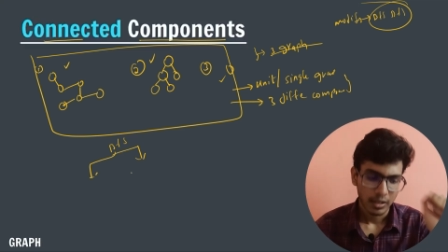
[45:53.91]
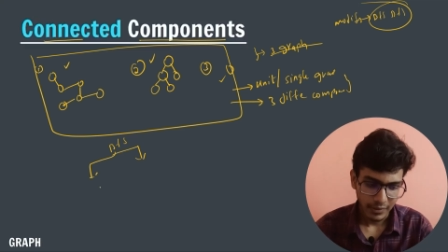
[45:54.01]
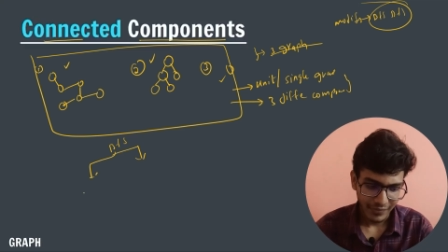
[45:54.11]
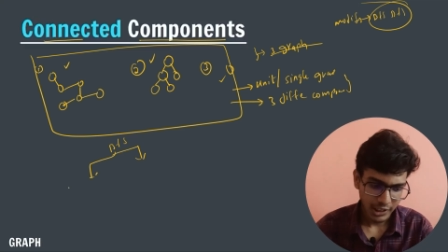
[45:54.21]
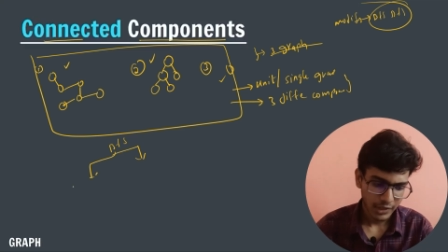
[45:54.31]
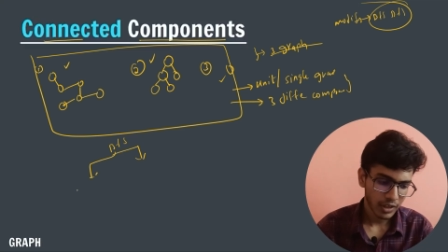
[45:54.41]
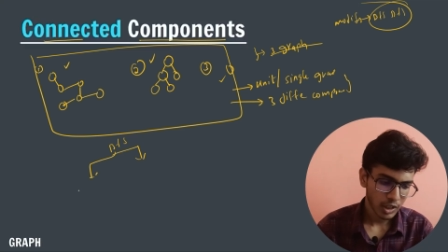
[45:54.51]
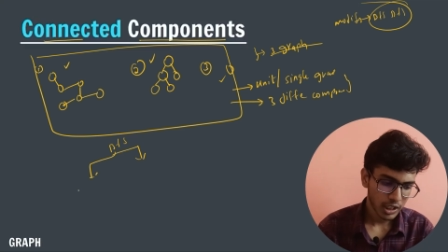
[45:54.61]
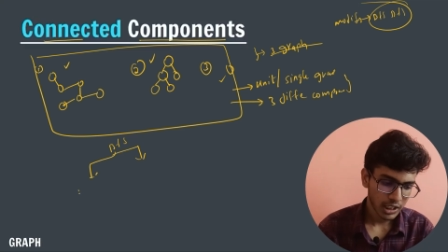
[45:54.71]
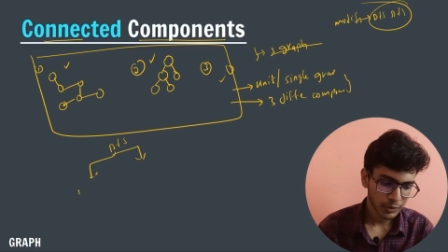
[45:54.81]
The first
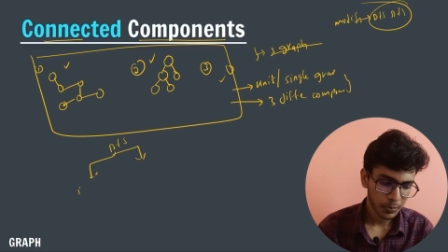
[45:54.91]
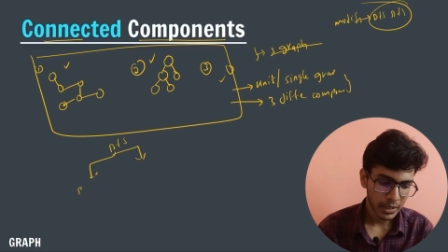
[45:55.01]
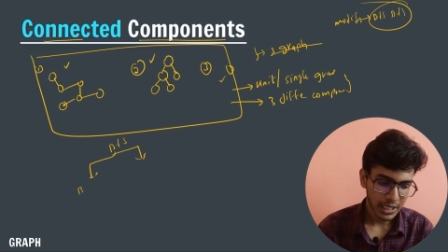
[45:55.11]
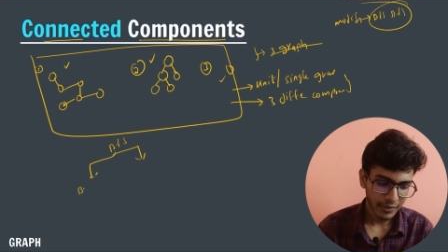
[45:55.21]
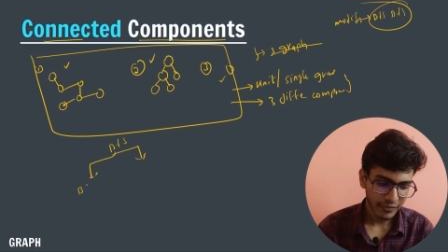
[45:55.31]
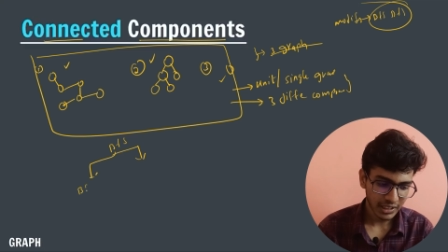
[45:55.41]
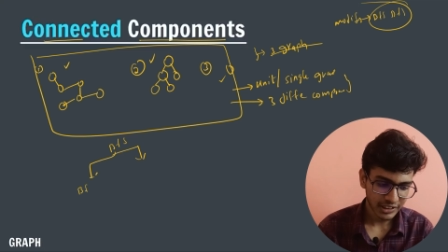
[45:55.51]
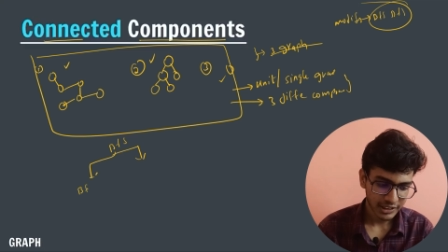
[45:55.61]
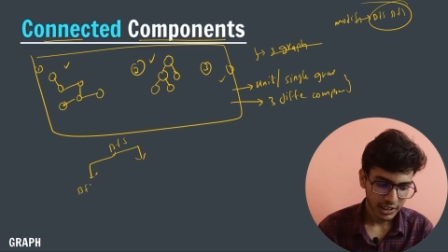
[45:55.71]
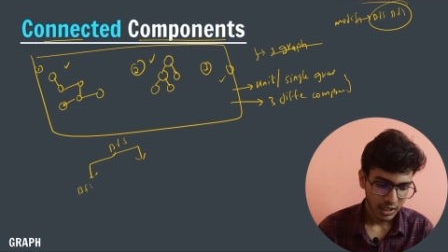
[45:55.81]
function is
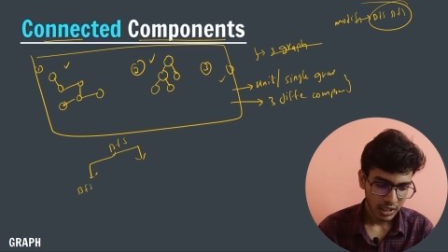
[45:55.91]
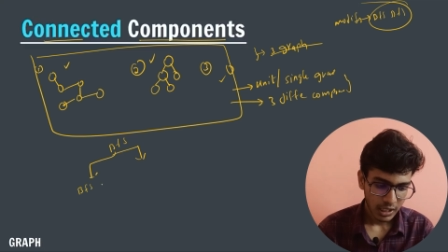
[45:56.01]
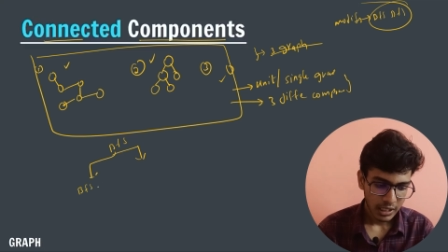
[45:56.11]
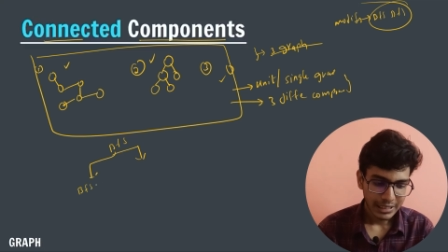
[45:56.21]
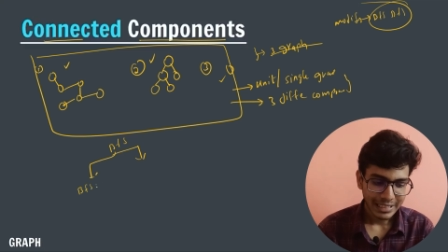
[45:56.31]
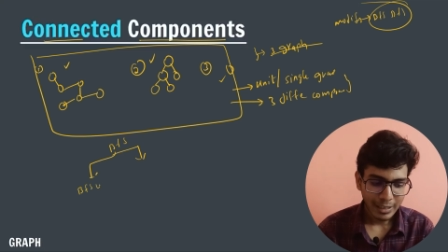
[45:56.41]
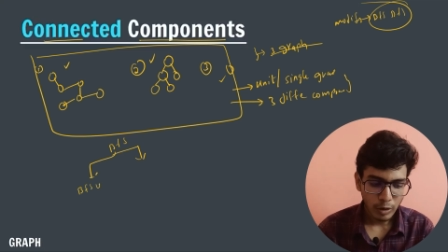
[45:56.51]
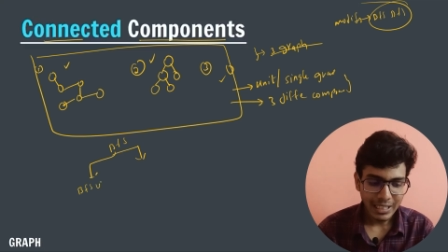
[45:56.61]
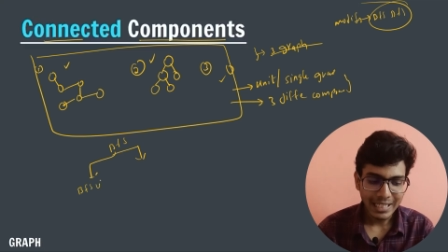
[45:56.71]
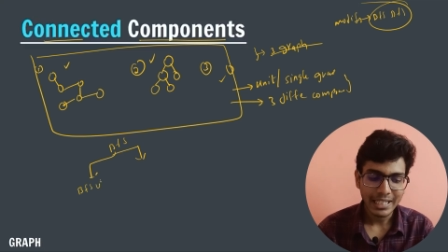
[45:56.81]
BFS
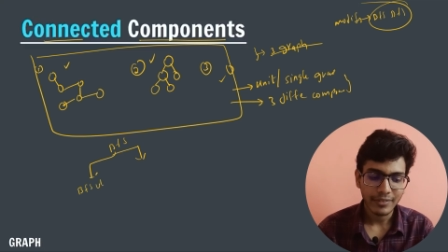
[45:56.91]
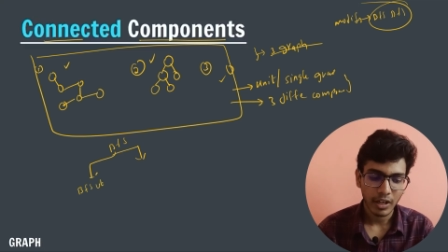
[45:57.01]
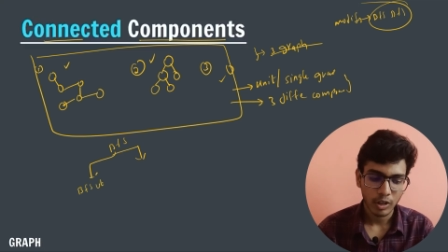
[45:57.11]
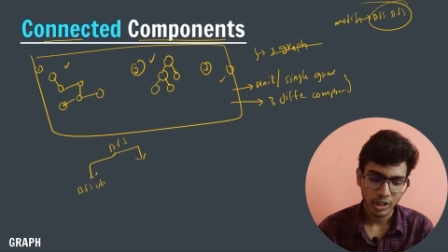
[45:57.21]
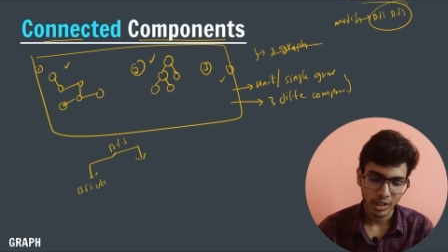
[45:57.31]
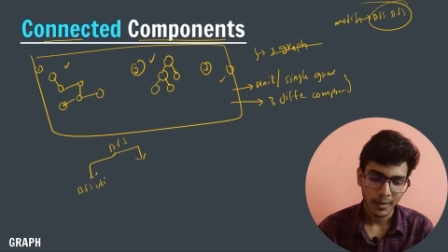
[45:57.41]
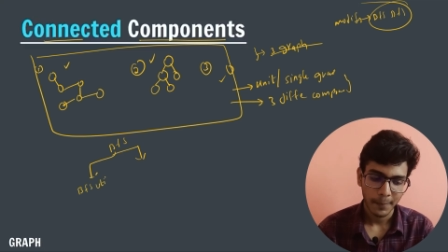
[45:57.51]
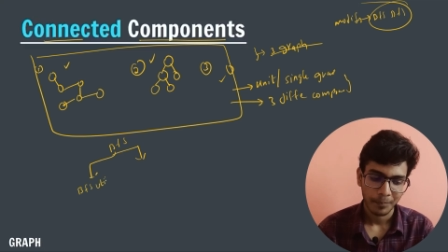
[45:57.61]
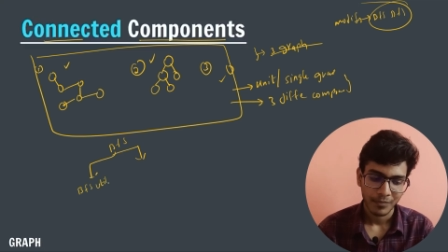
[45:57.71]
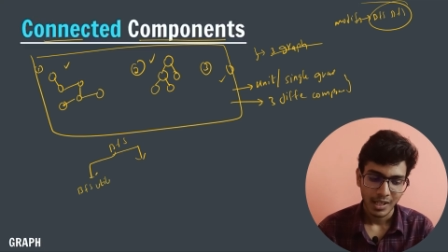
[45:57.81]
utility function,
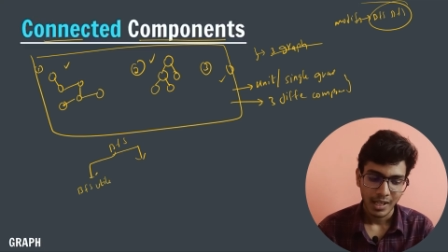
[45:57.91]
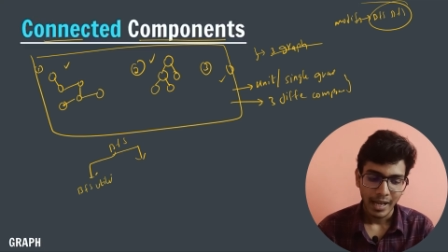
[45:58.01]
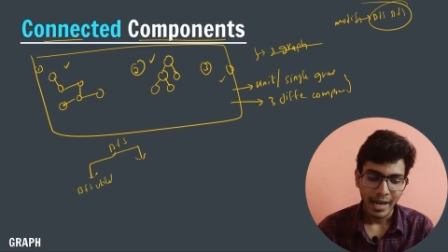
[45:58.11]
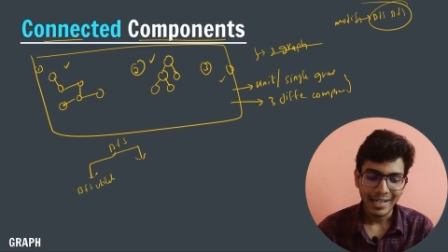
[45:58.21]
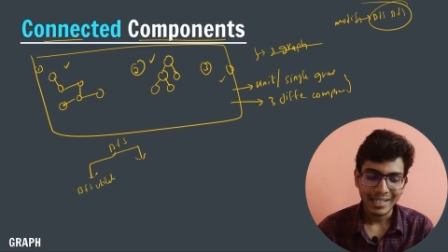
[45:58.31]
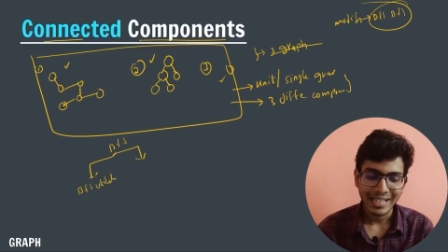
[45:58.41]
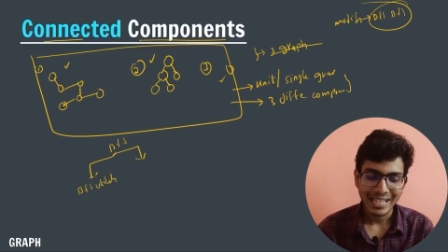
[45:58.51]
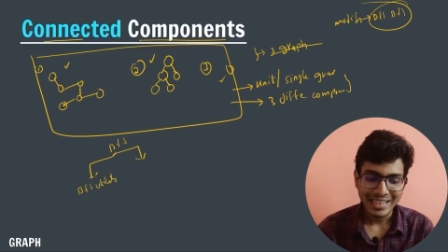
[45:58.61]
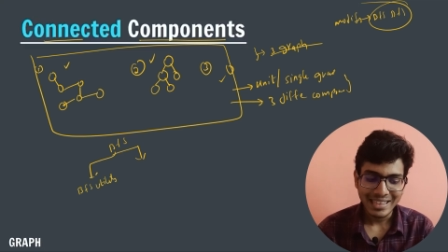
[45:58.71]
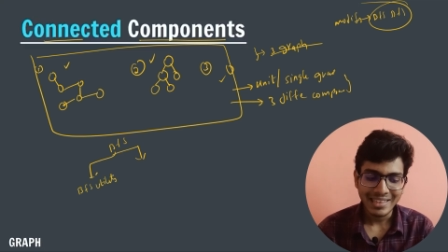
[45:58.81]
and
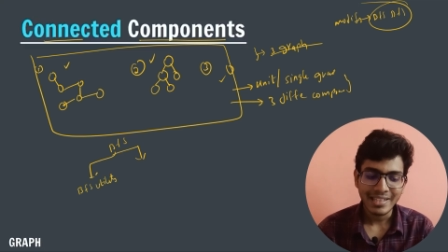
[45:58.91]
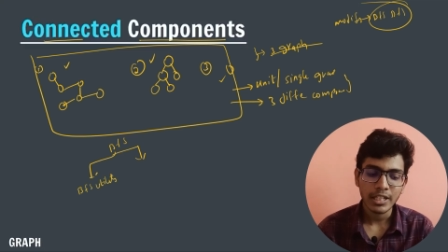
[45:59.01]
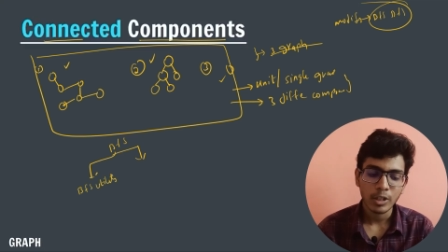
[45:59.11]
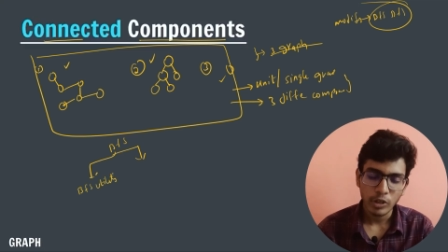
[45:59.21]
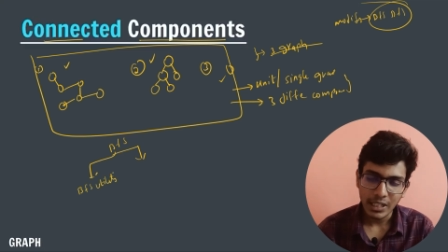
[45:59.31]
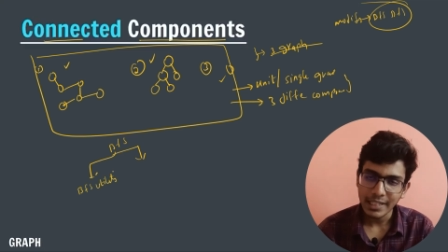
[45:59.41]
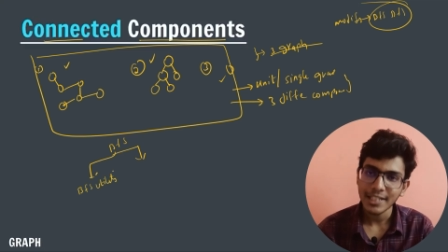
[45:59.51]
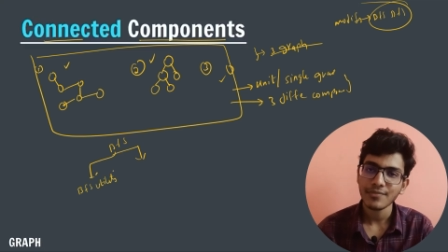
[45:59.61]
in the utility